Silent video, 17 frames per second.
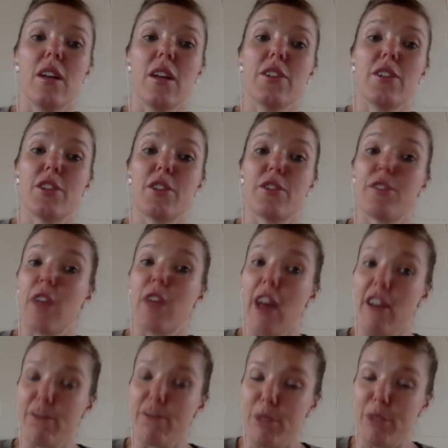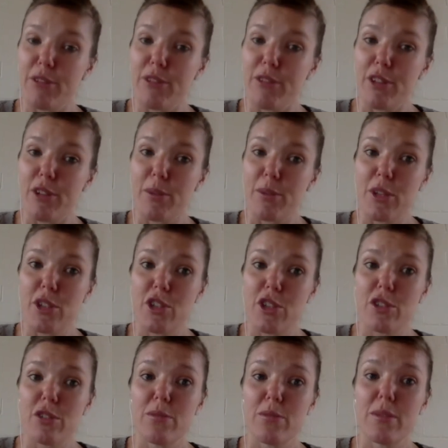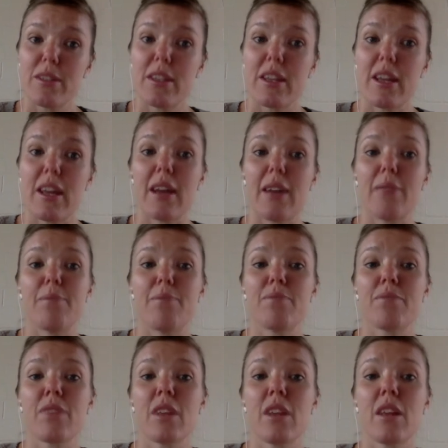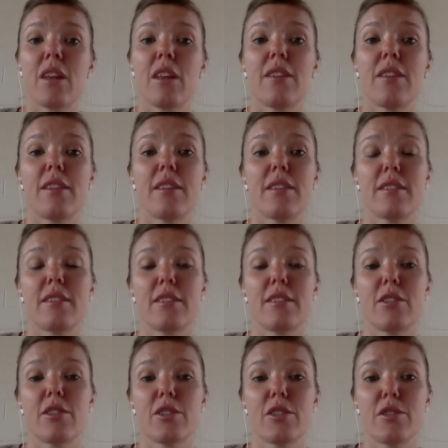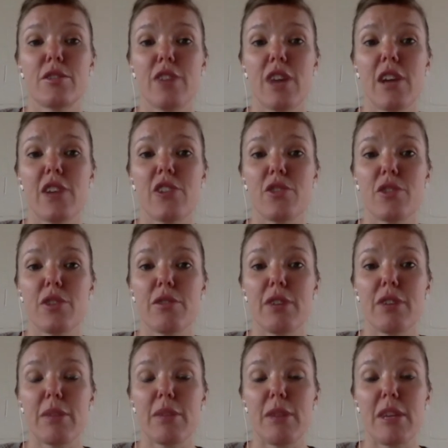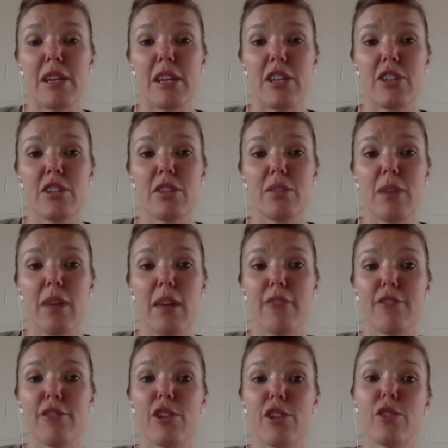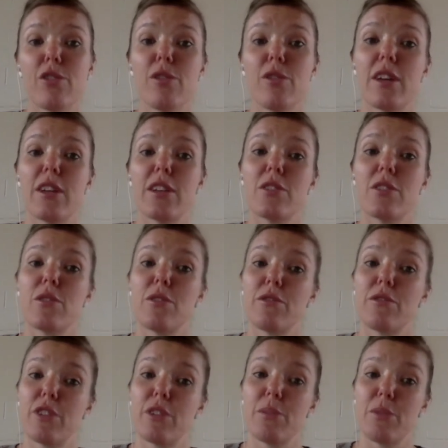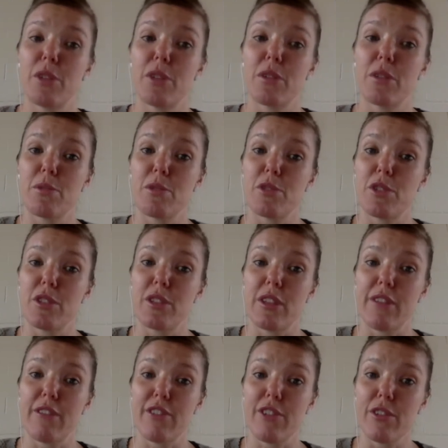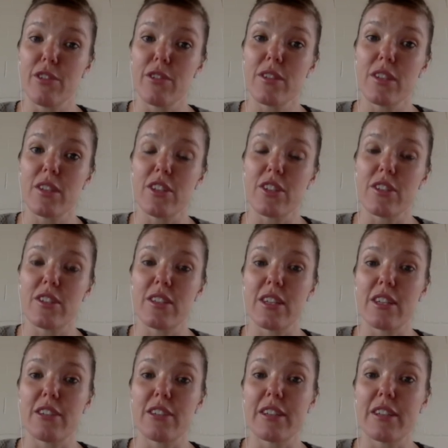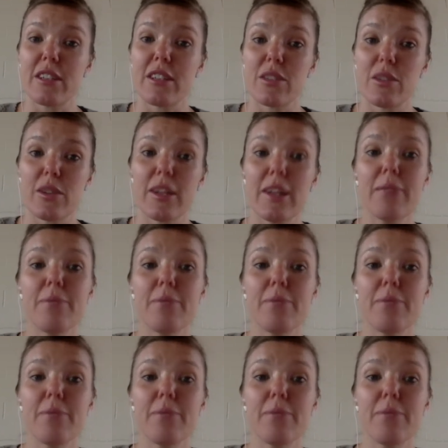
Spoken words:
So if you have blocked fallopian tubes, the sorts of dietary recommendations we have for you are to avoid mucus-producing foods such as dairy and soy.